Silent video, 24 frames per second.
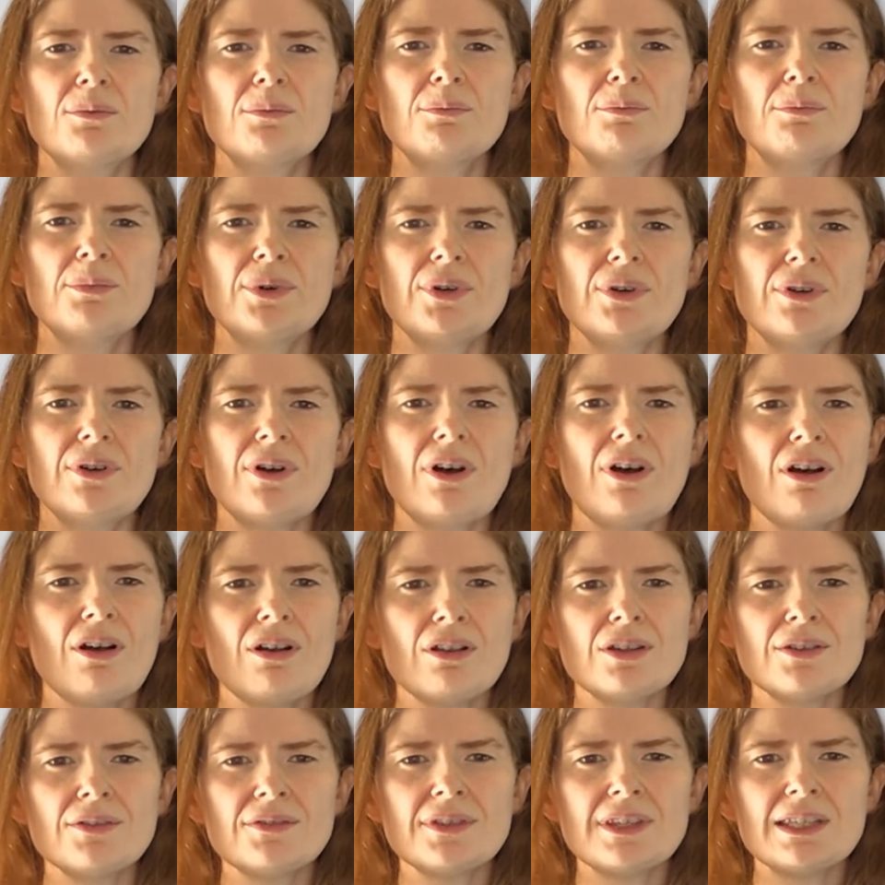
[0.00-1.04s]
but
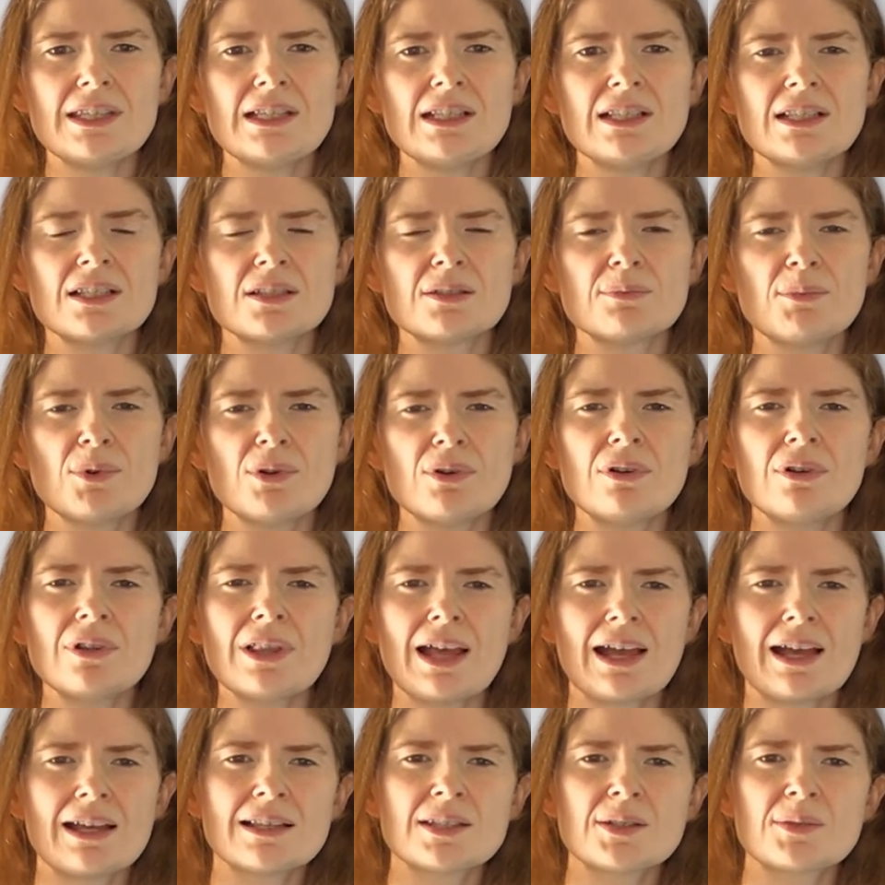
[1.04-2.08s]
all of these small
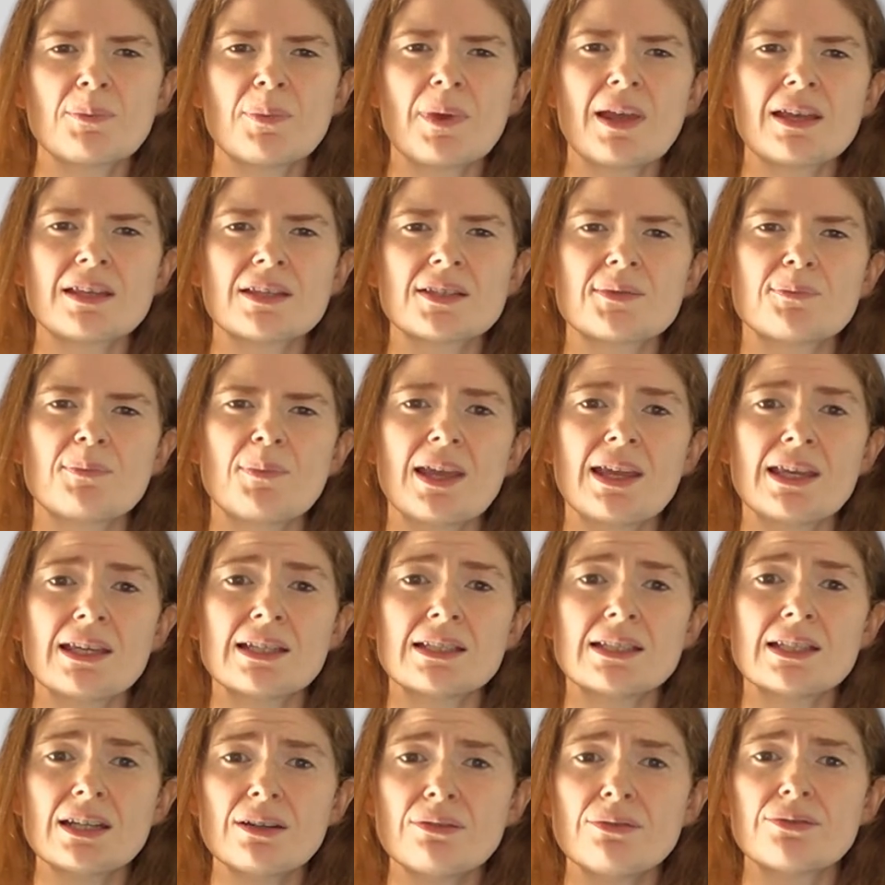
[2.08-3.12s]
aspects make a
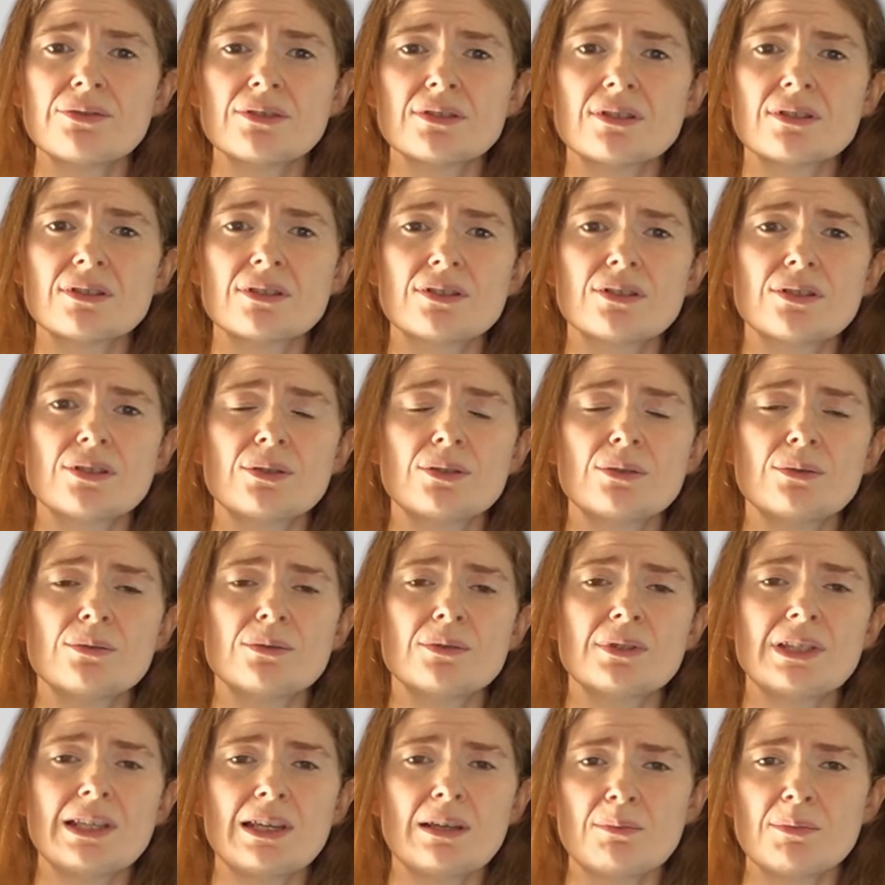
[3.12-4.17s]
difference to
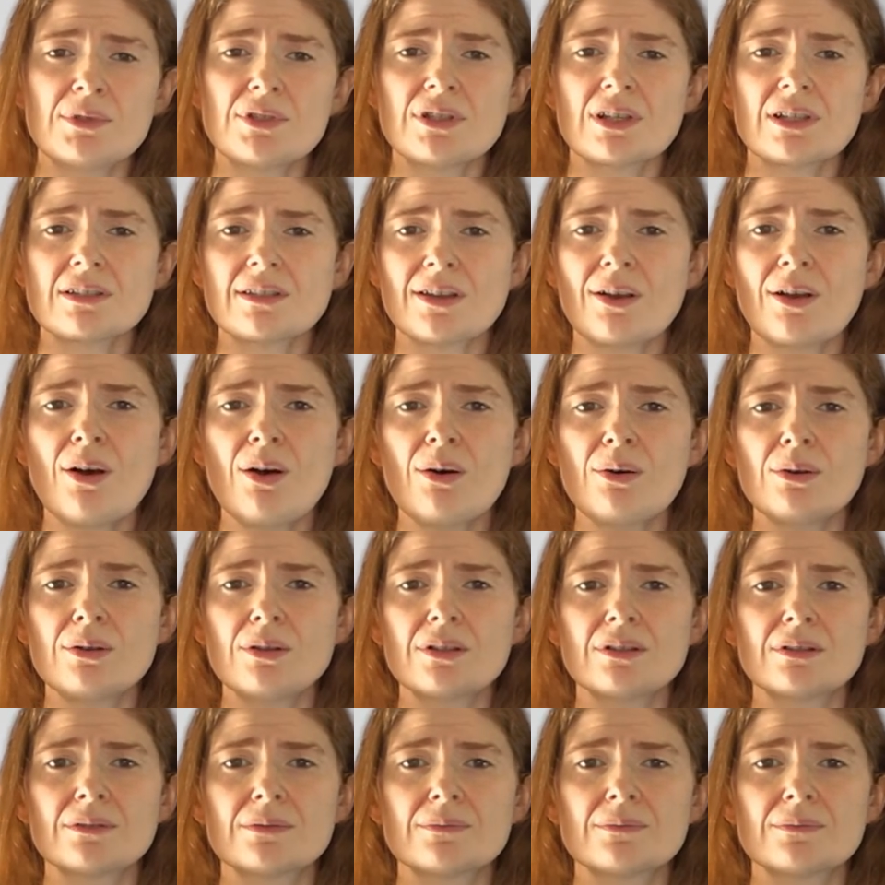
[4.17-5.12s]
the image as a whole.